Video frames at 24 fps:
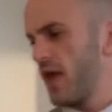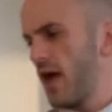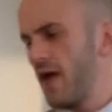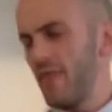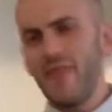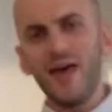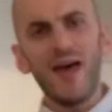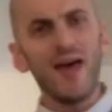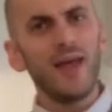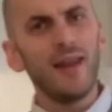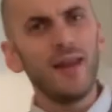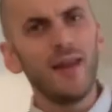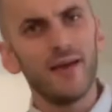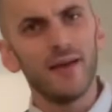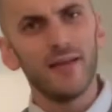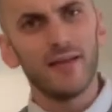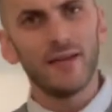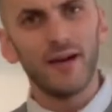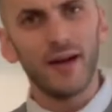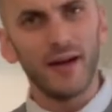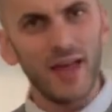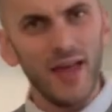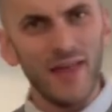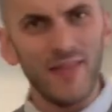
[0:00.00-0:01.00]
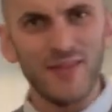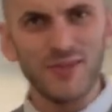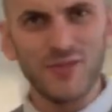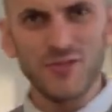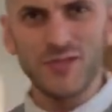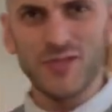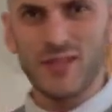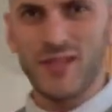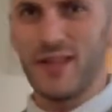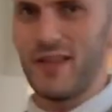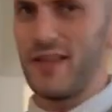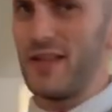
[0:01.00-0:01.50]
and then again, this
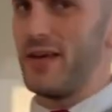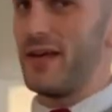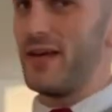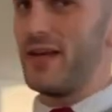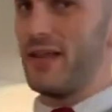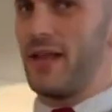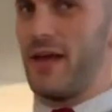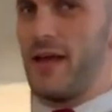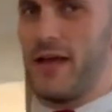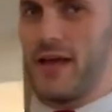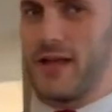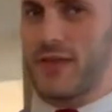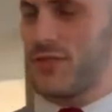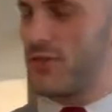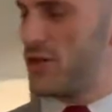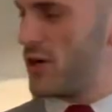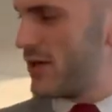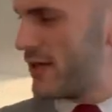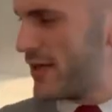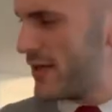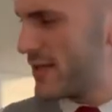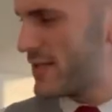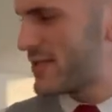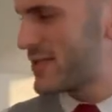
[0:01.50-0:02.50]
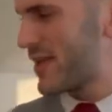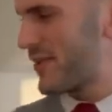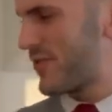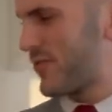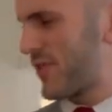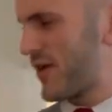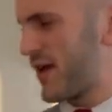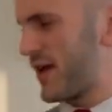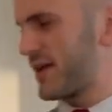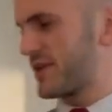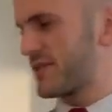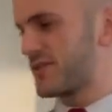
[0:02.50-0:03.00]
was in the like 30s, I
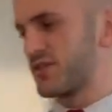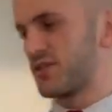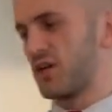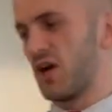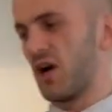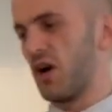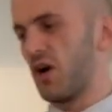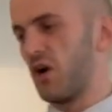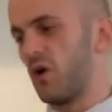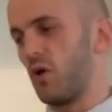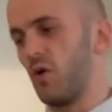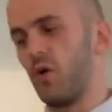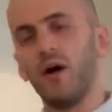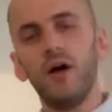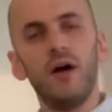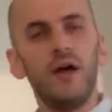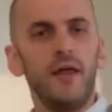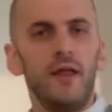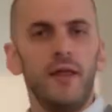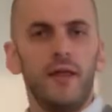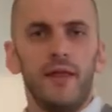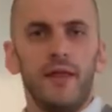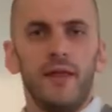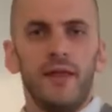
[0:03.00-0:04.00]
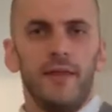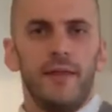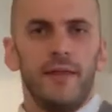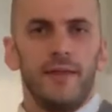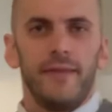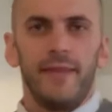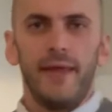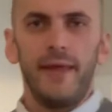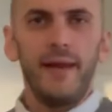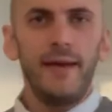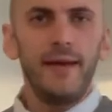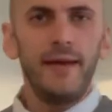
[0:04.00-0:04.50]
think. So
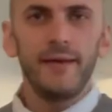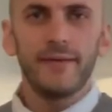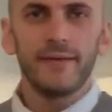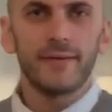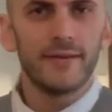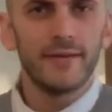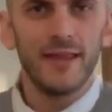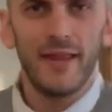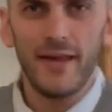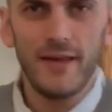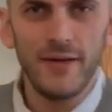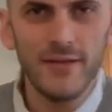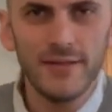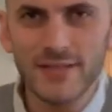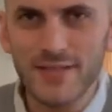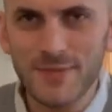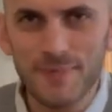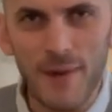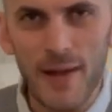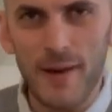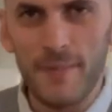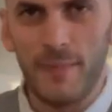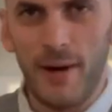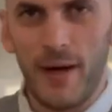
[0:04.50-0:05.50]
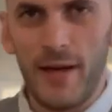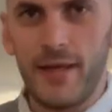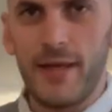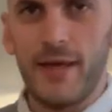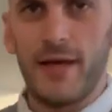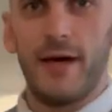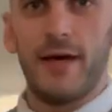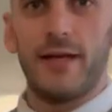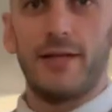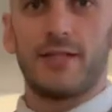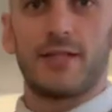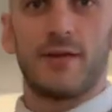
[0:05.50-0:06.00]
they didn't, they couldn't spend money
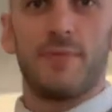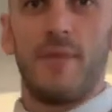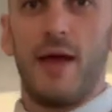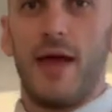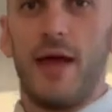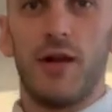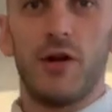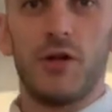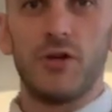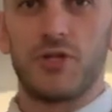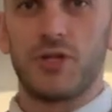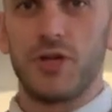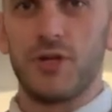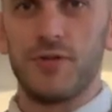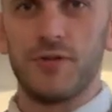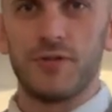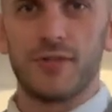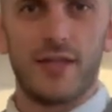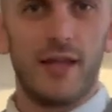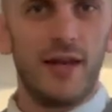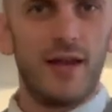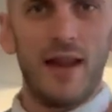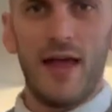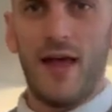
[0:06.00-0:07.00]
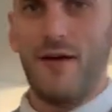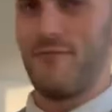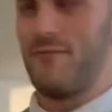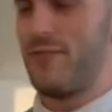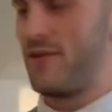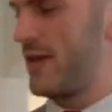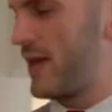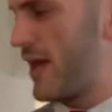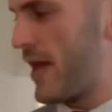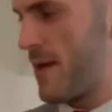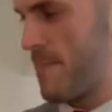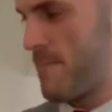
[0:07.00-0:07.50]
on tomato juice. They didn't have
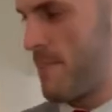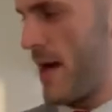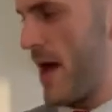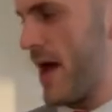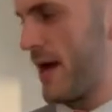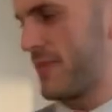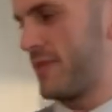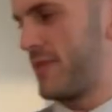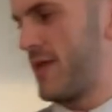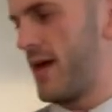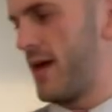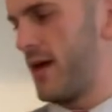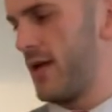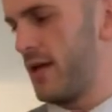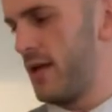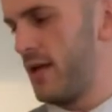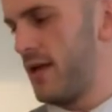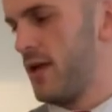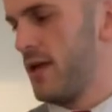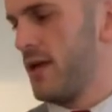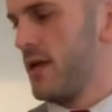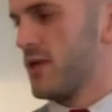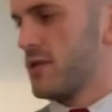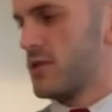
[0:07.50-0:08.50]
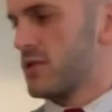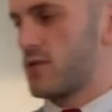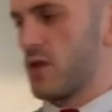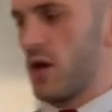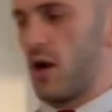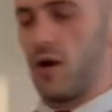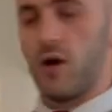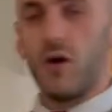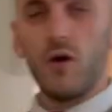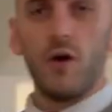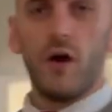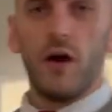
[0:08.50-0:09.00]
V8 back then.
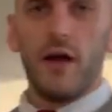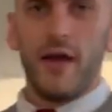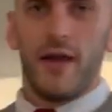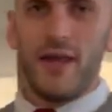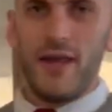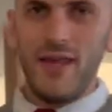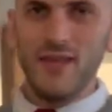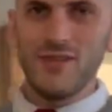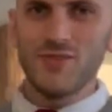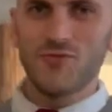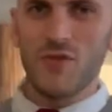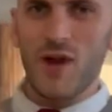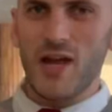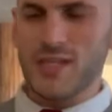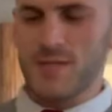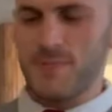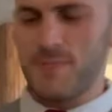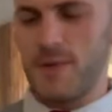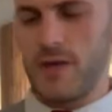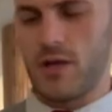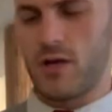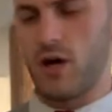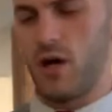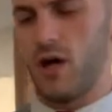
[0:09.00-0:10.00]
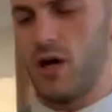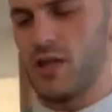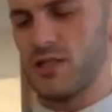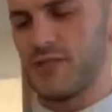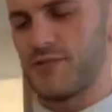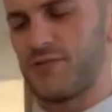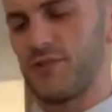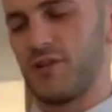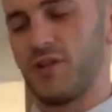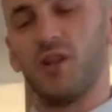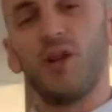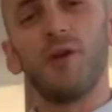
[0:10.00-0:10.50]
So his recipe calls
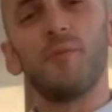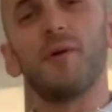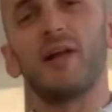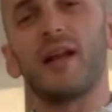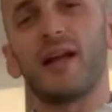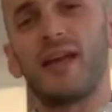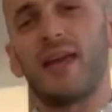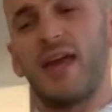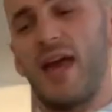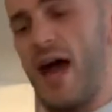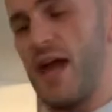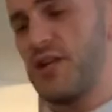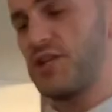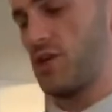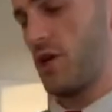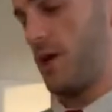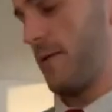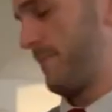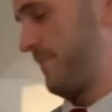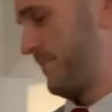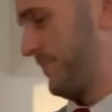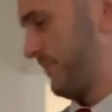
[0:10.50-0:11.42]
for a little bit of ketchup.